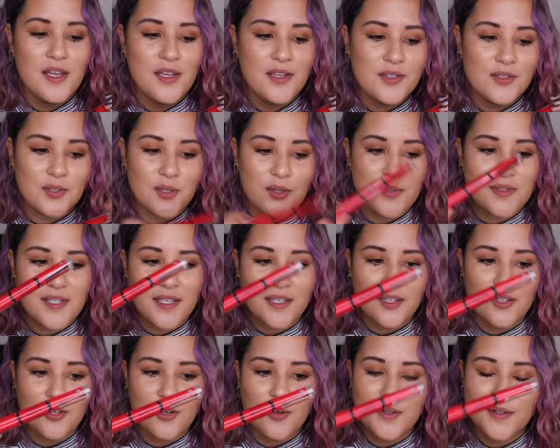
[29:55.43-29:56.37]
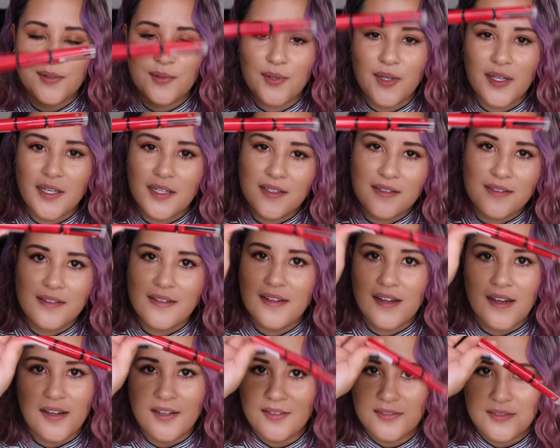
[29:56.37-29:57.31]
So I was like, you know what, red,
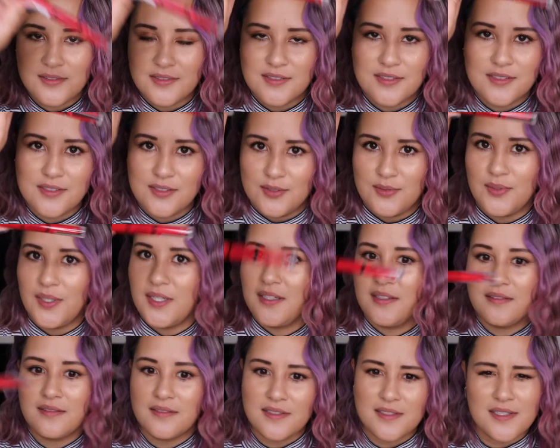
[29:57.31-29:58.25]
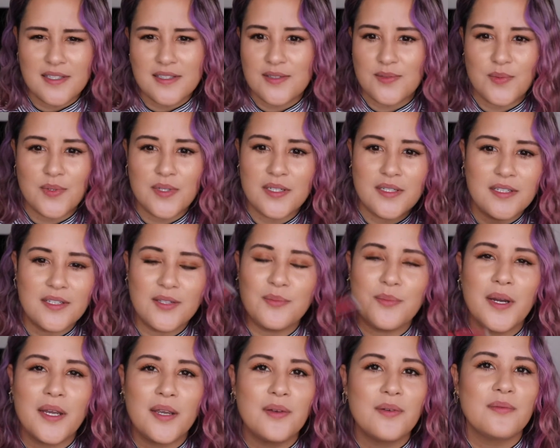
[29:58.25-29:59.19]
I'll do red, because that's one you
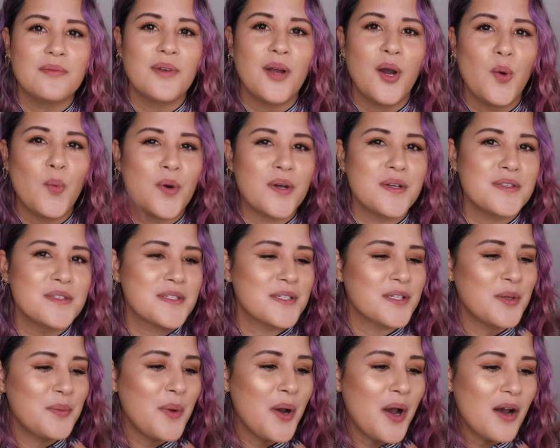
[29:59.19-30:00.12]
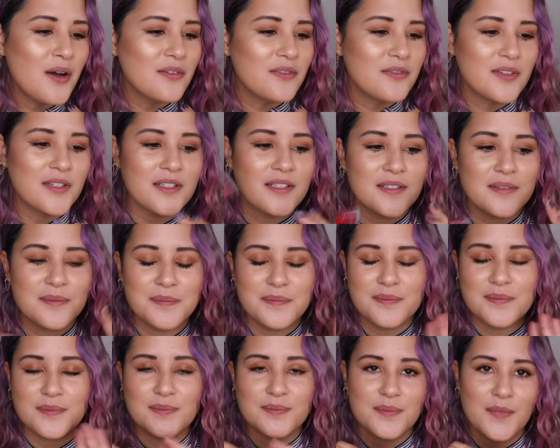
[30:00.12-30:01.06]
might not want to come off, and
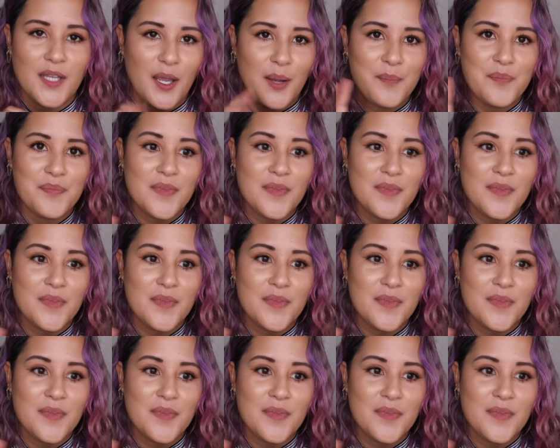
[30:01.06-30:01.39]
yeah.